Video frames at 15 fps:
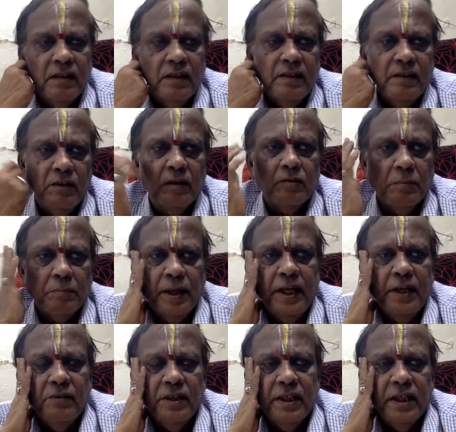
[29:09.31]
you have to pay
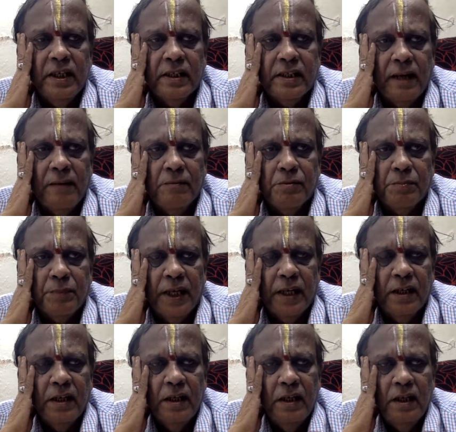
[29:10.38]
it within a time span.